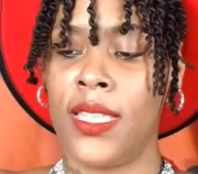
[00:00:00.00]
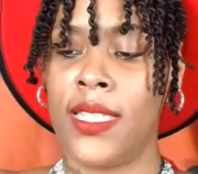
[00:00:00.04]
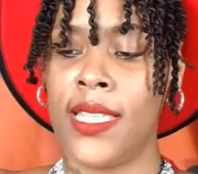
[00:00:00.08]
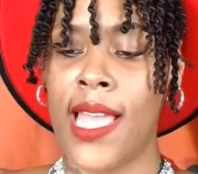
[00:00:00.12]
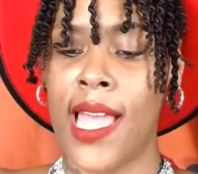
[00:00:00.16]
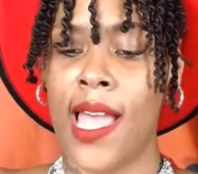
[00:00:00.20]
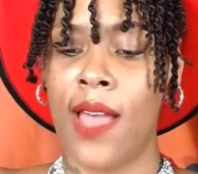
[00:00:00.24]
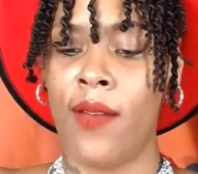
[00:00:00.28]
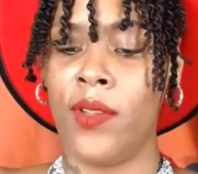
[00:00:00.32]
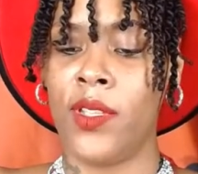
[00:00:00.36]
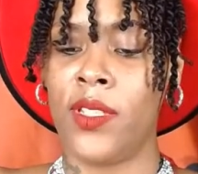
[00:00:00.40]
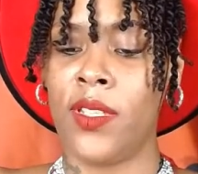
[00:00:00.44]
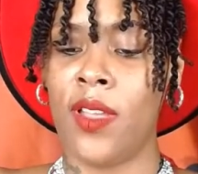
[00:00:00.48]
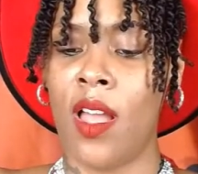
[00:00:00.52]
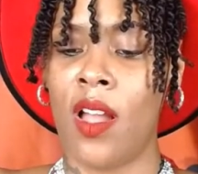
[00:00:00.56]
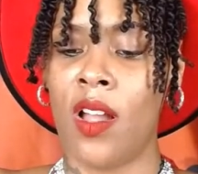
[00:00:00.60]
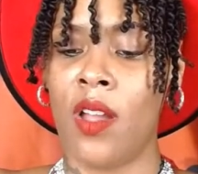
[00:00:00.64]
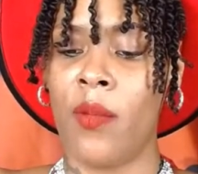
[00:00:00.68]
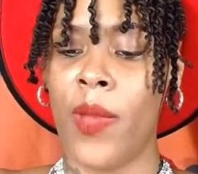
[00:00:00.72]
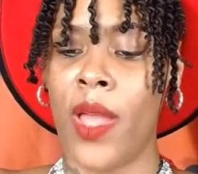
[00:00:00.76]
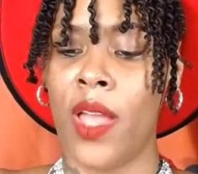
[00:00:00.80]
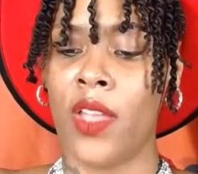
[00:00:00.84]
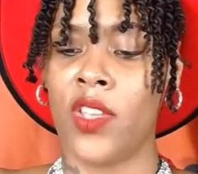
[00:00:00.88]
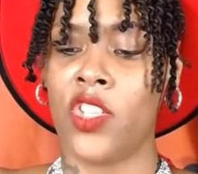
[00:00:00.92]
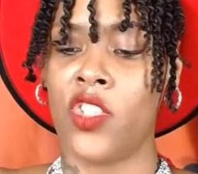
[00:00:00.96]
Ty would
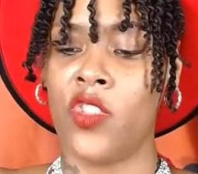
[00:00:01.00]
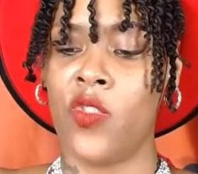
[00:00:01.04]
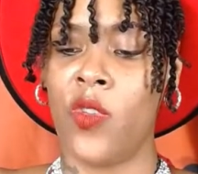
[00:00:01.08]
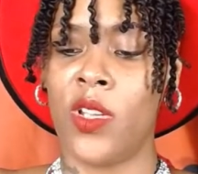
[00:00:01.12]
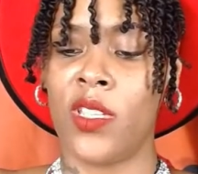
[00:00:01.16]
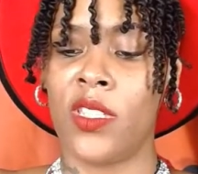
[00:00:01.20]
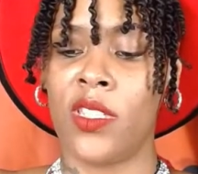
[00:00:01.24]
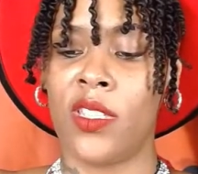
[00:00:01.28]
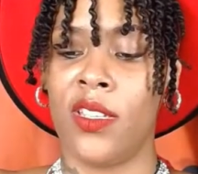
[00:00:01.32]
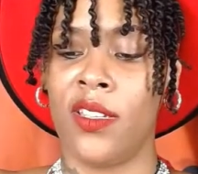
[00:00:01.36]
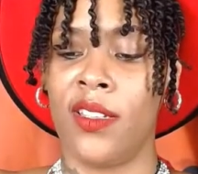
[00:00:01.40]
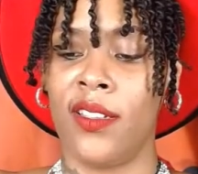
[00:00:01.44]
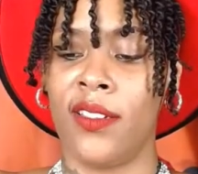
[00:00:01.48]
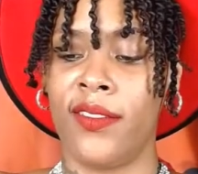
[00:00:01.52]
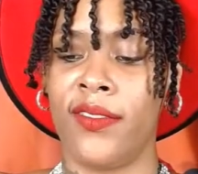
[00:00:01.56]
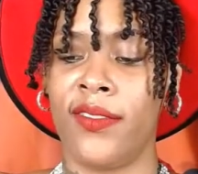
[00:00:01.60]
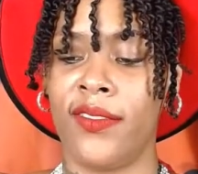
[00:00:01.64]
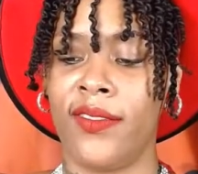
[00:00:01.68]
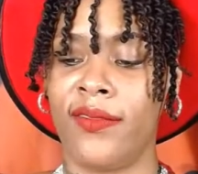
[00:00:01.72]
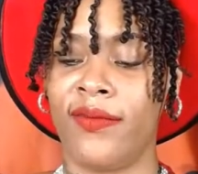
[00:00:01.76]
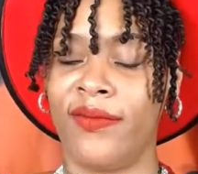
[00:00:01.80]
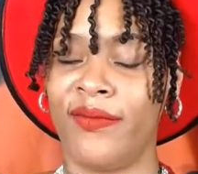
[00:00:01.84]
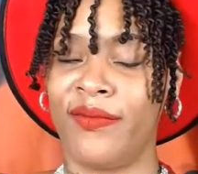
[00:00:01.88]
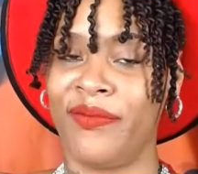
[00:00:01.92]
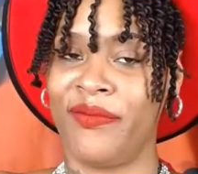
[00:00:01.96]
talk about short
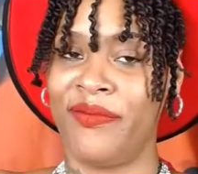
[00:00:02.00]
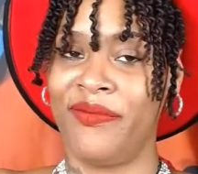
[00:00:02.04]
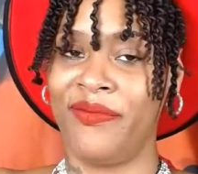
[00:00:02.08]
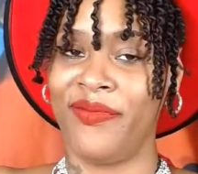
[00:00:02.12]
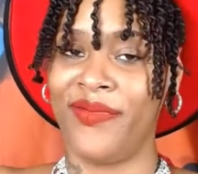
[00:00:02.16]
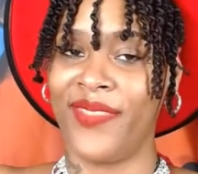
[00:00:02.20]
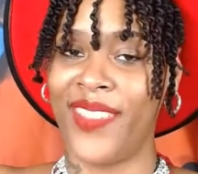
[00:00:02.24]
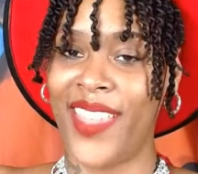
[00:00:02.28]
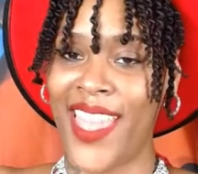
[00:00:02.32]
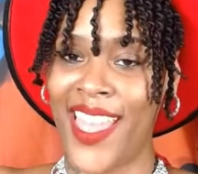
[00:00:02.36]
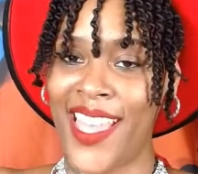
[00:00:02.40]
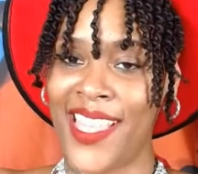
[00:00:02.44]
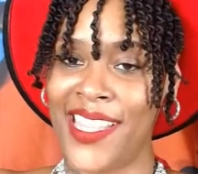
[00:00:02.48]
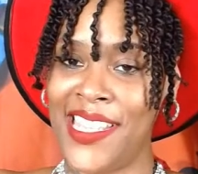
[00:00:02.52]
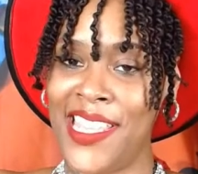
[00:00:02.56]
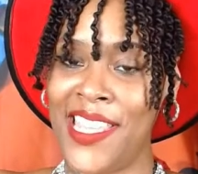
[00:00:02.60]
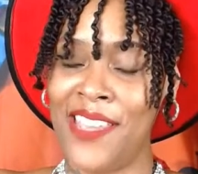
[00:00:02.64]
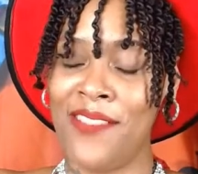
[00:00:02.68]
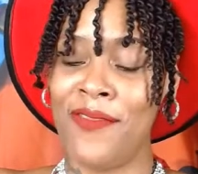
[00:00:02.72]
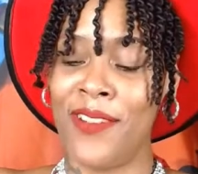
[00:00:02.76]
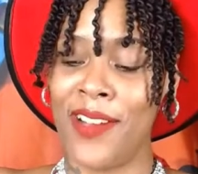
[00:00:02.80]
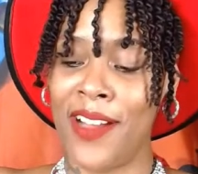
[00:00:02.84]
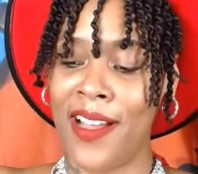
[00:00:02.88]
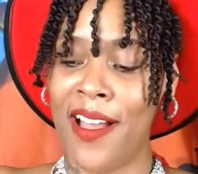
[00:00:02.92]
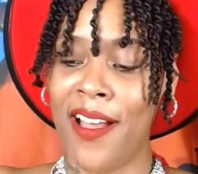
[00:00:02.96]
stuff, as
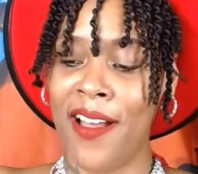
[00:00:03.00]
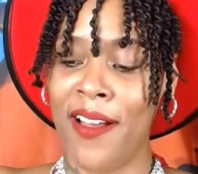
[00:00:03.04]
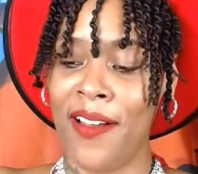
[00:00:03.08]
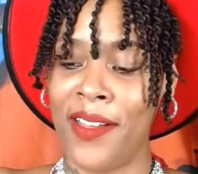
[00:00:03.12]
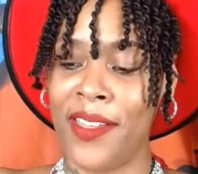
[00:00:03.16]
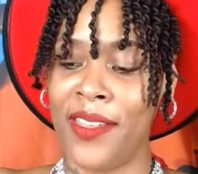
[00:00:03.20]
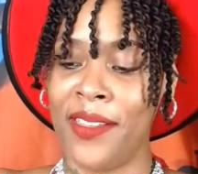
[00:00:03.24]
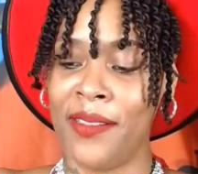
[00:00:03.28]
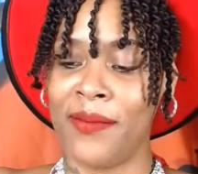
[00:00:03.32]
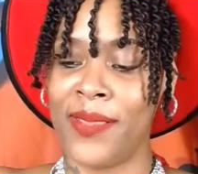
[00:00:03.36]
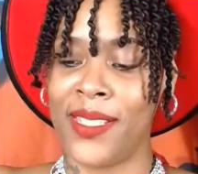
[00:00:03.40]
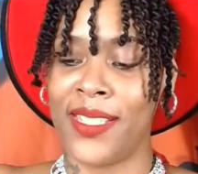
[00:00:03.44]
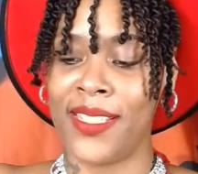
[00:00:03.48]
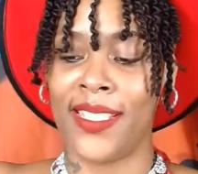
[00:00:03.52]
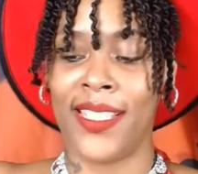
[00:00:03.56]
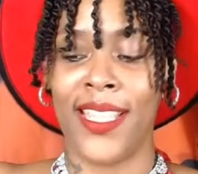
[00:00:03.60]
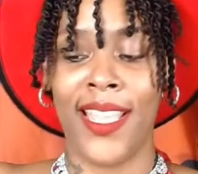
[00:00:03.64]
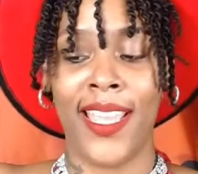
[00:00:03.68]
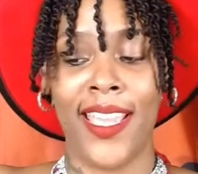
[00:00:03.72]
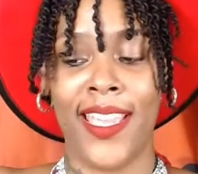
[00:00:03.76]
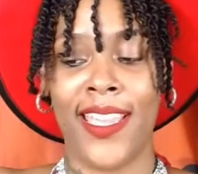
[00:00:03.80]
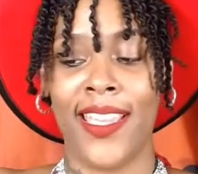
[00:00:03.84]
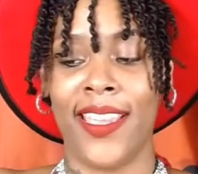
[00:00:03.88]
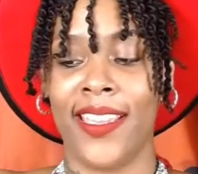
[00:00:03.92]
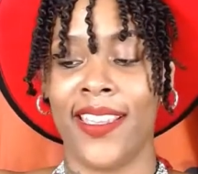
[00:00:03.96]
he would call him,
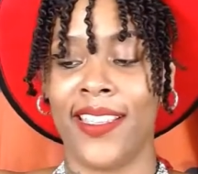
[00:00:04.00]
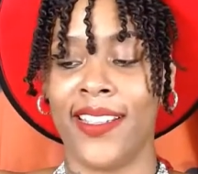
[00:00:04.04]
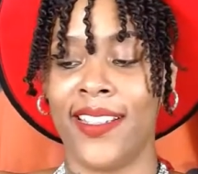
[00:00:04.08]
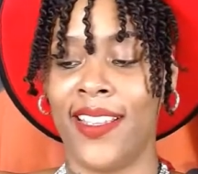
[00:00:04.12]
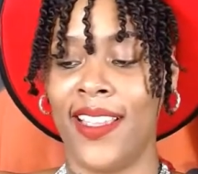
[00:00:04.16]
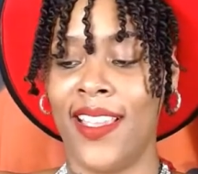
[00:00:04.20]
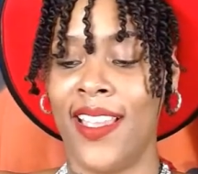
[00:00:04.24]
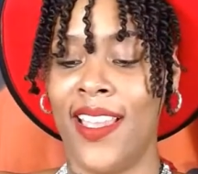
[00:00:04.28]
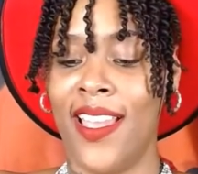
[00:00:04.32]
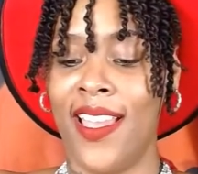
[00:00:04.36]
singing.